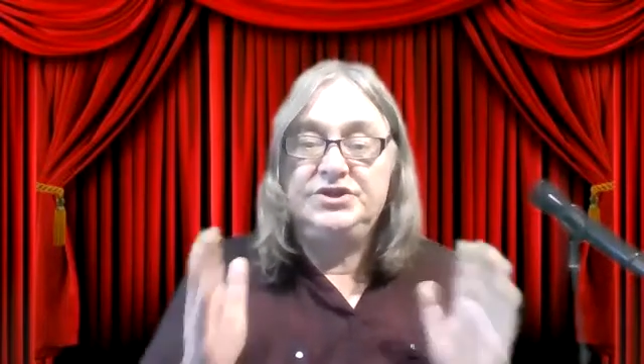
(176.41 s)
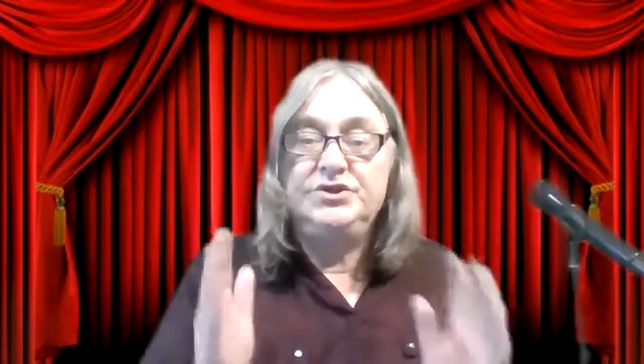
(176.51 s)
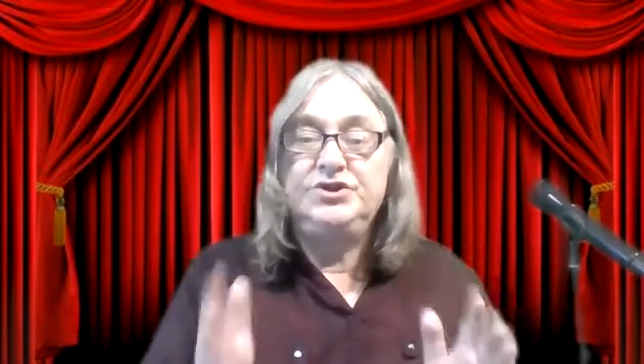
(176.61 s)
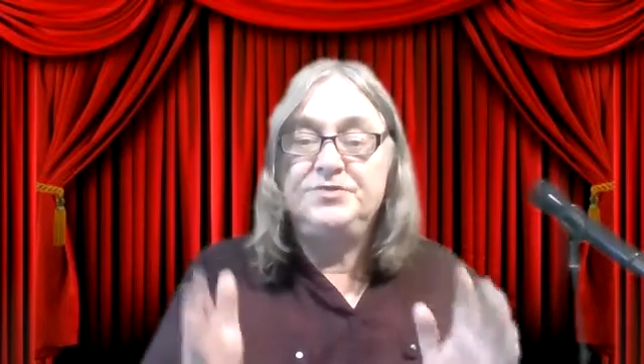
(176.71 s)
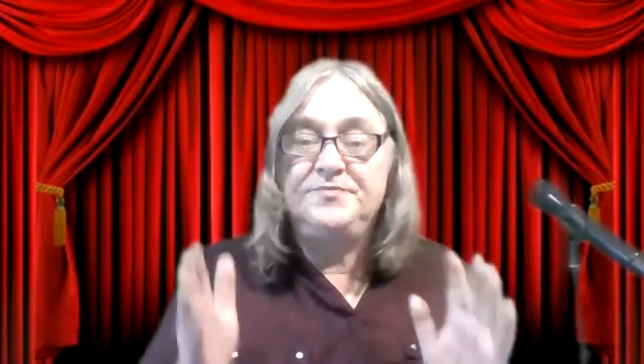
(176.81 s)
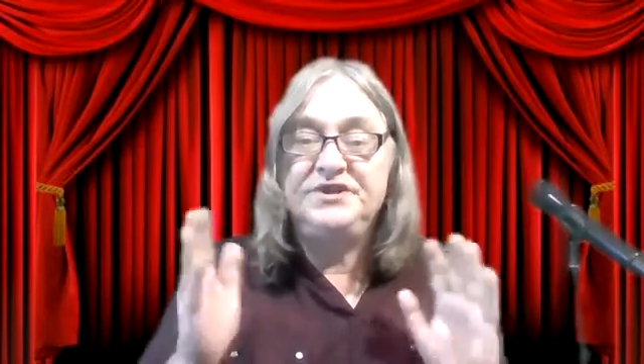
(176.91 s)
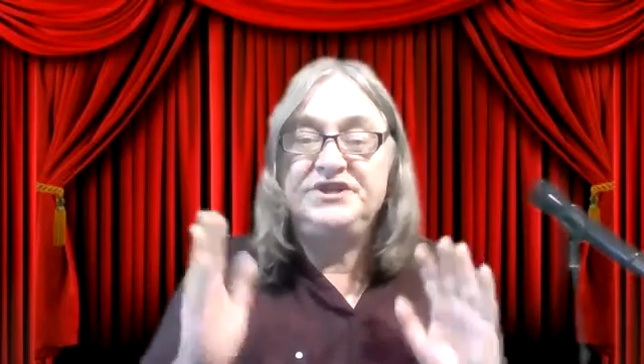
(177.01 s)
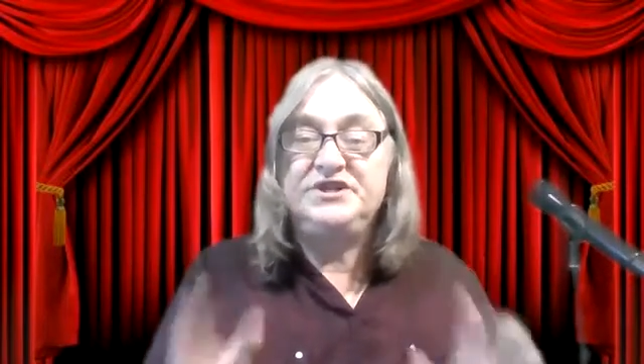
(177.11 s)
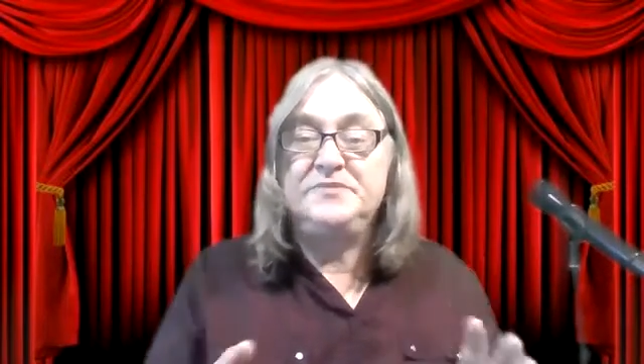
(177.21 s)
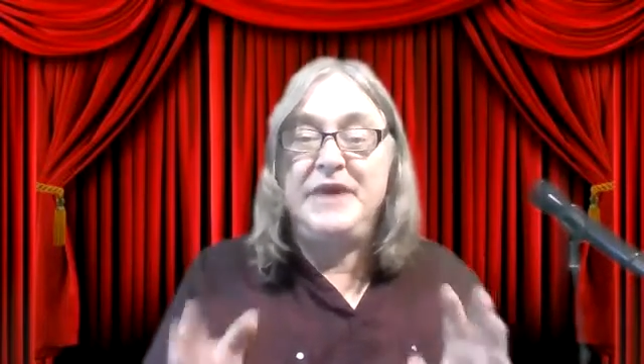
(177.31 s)
you should be
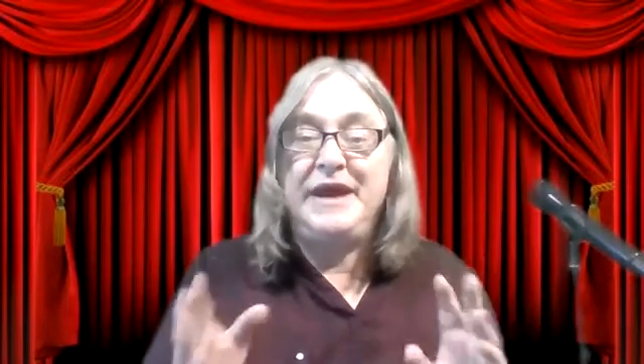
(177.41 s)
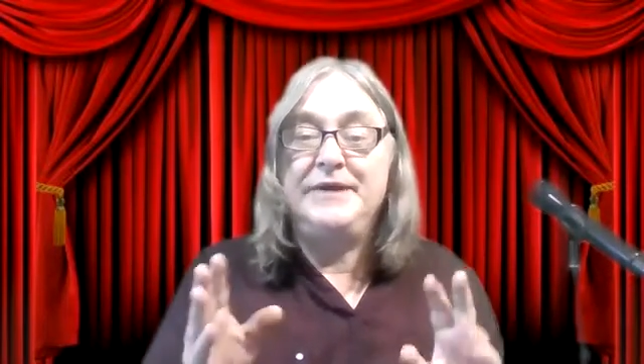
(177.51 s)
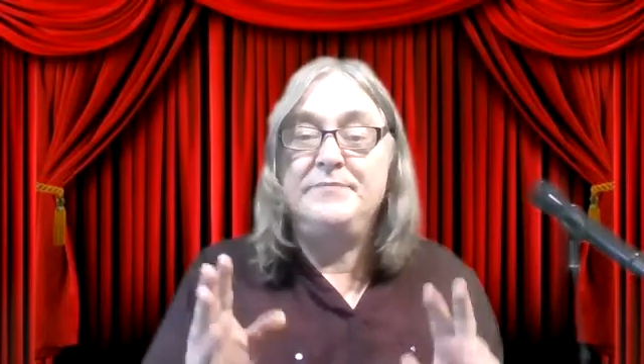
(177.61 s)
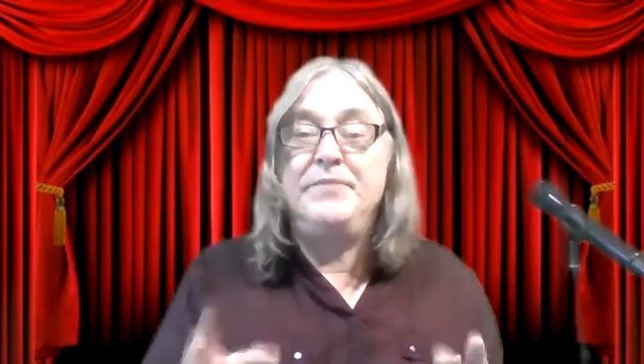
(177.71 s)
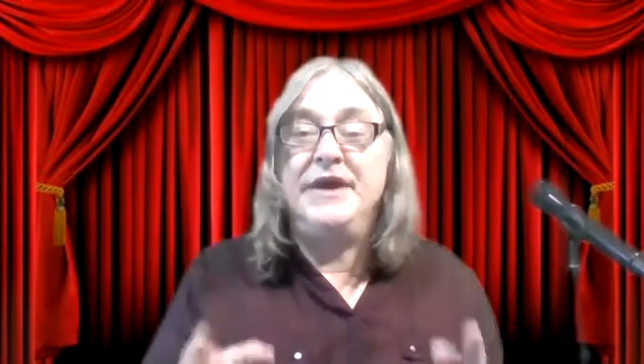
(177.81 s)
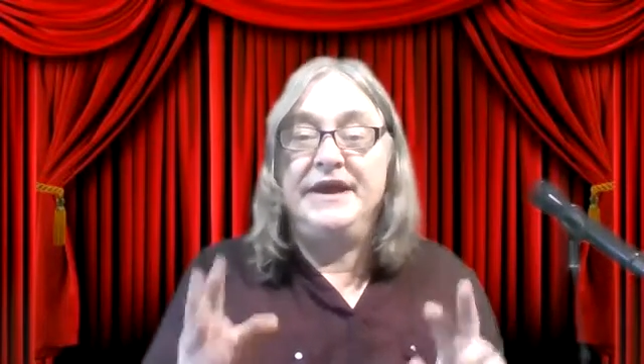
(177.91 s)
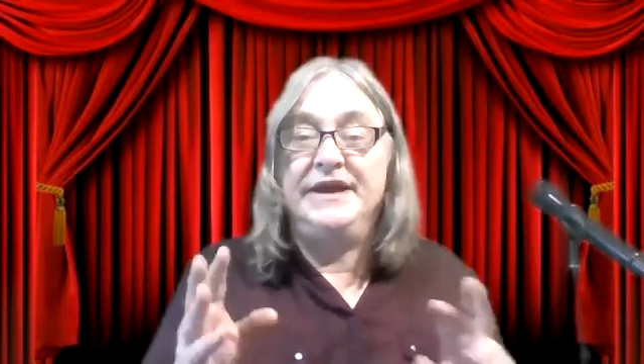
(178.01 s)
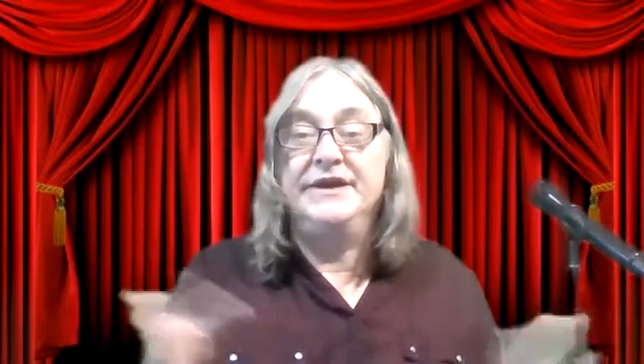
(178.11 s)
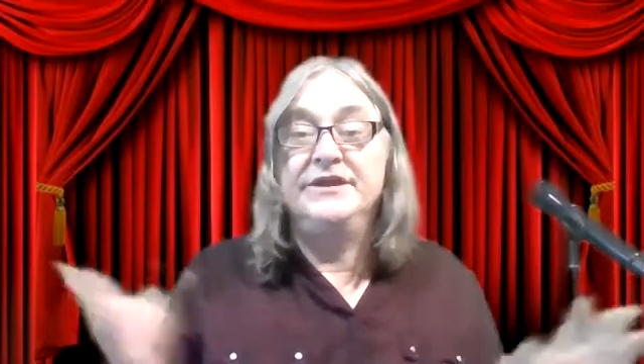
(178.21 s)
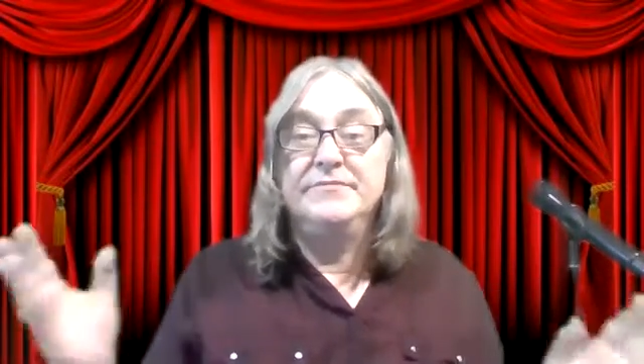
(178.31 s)
smack
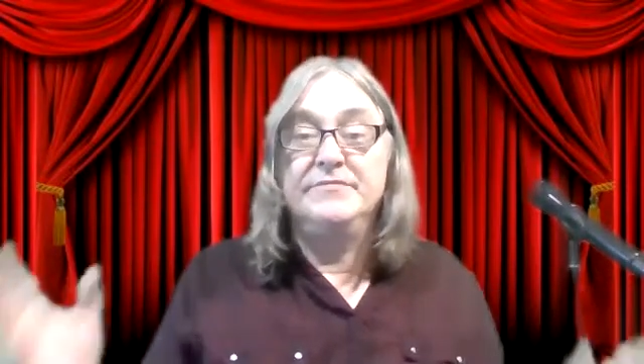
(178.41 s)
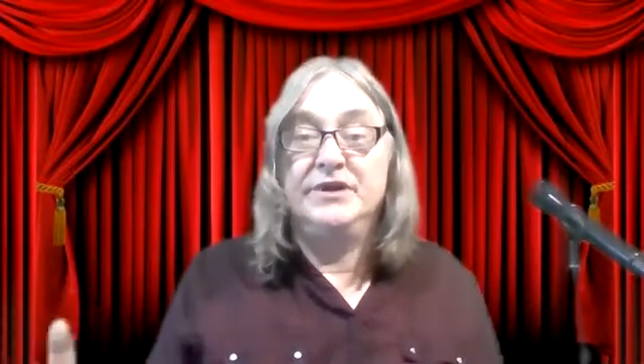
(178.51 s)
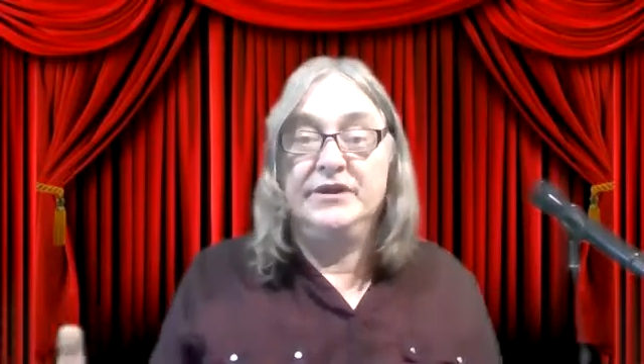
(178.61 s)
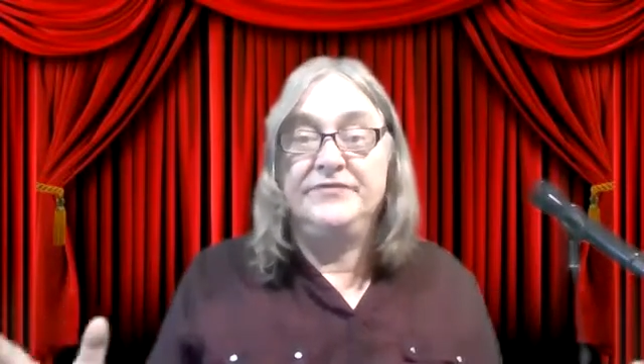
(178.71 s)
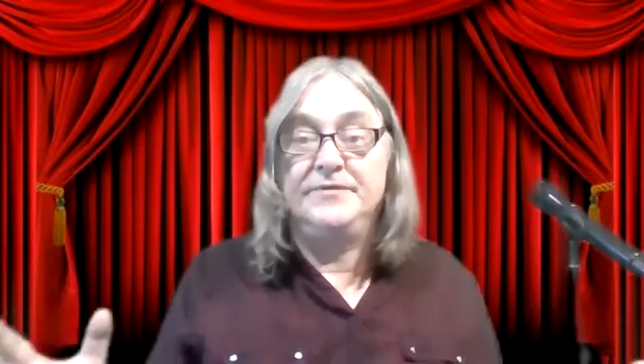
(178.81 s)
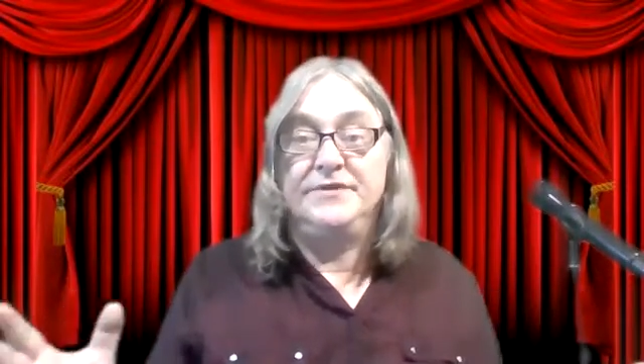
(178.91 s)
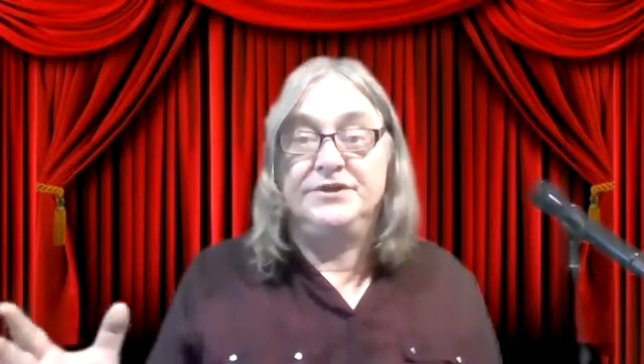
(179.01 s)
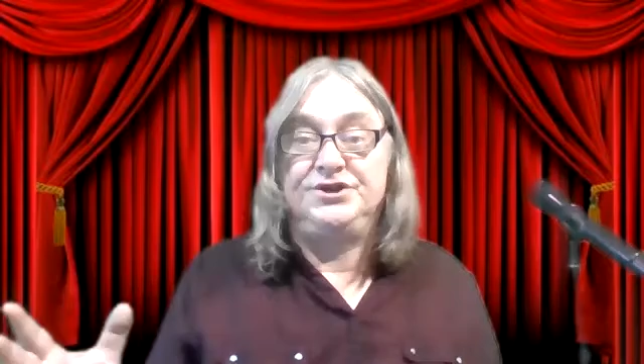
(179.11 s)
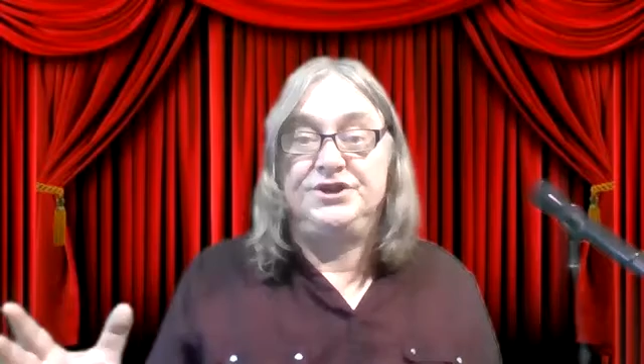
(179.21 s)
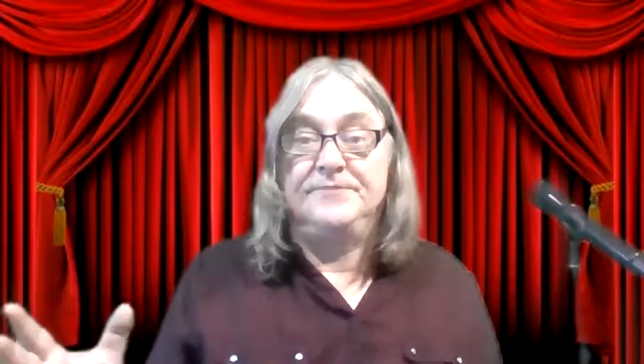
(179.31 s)
bang in the middle of the
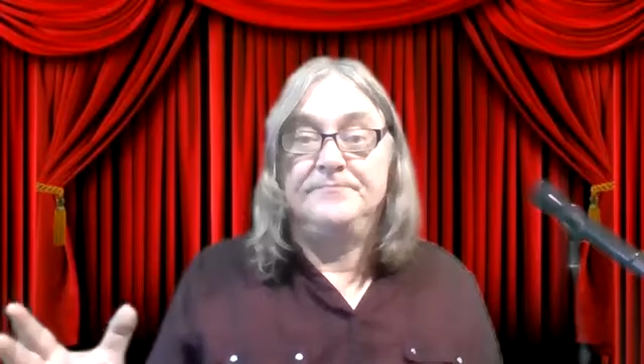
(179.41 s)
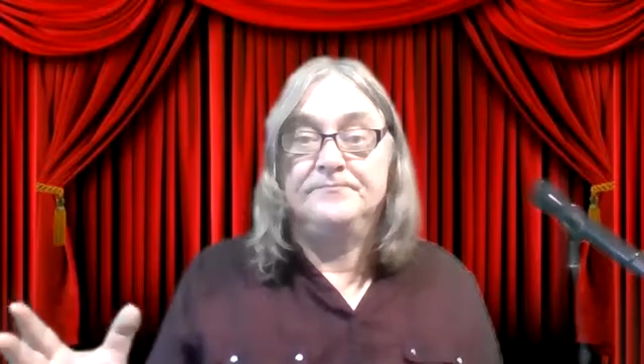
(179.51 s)
picture.